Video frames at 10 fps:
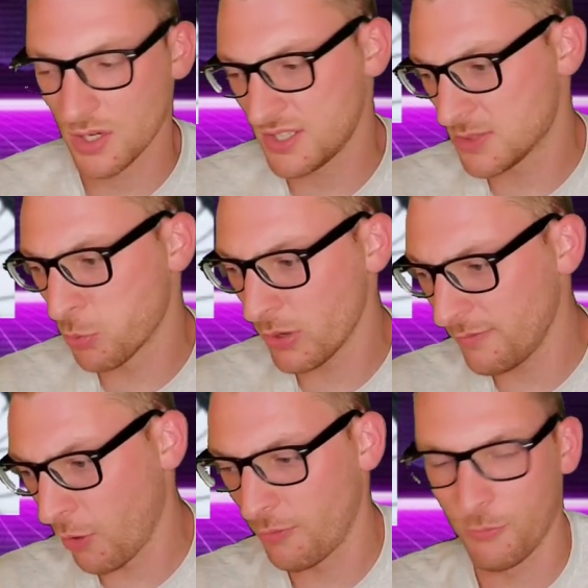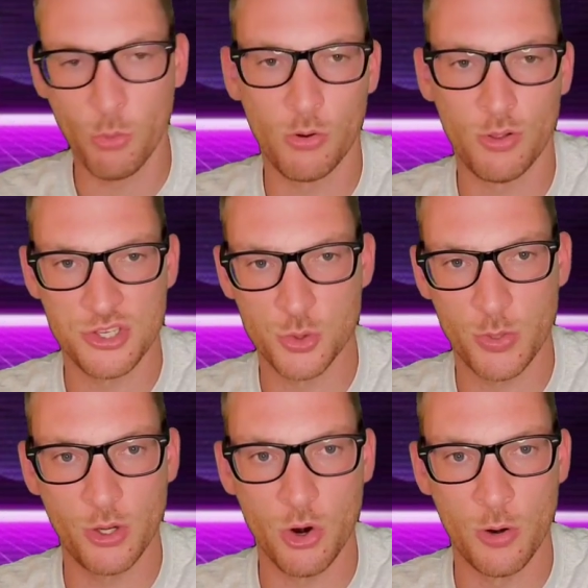Shock sits pretty far forward on the
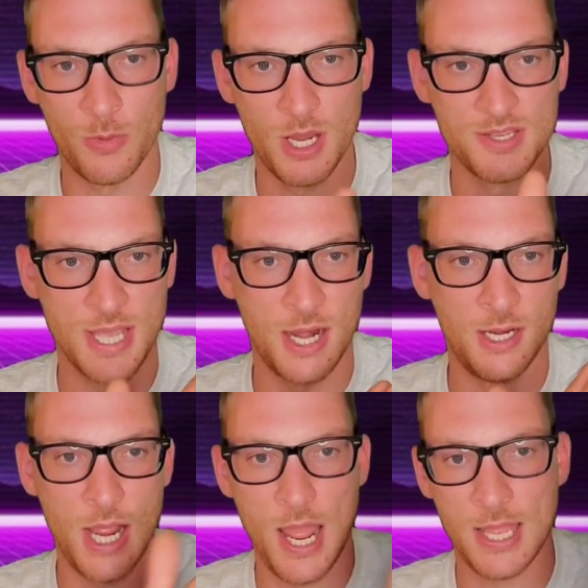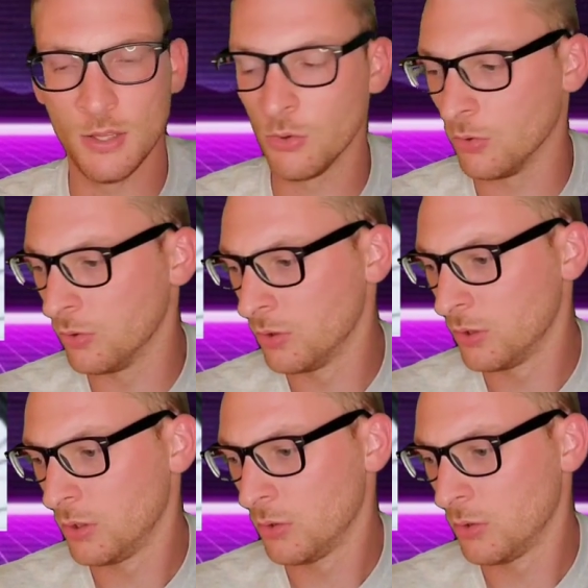swing arm and is at an angle